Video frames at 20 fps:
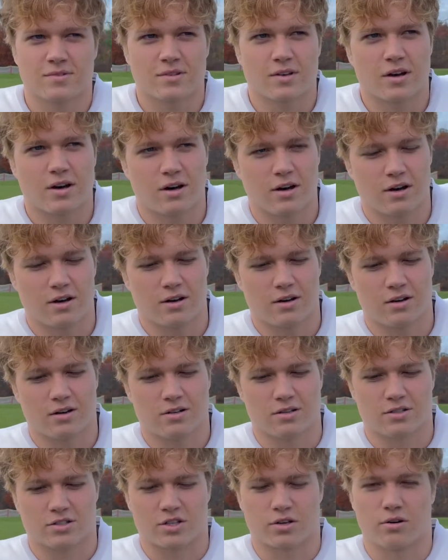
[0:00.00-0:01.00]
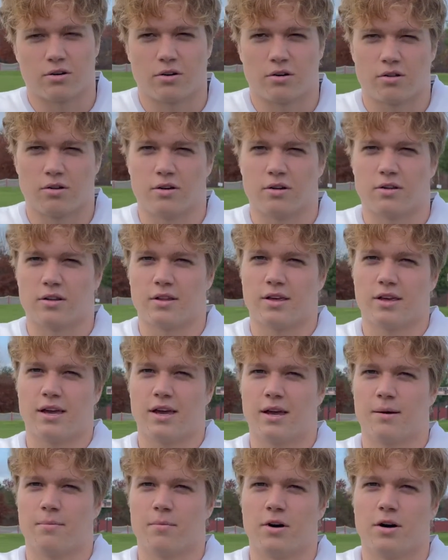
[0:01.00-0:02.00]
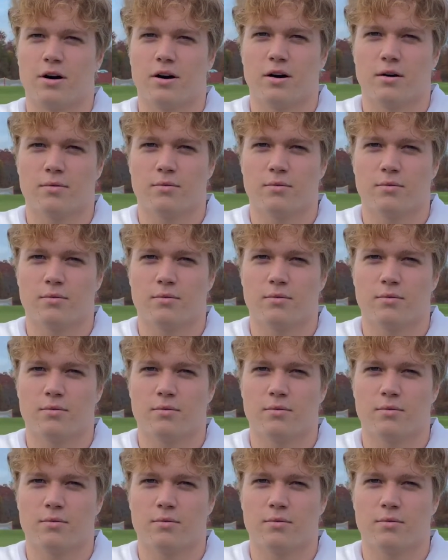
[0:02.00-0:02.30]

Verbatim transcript: Uh, so early on in the game, uh,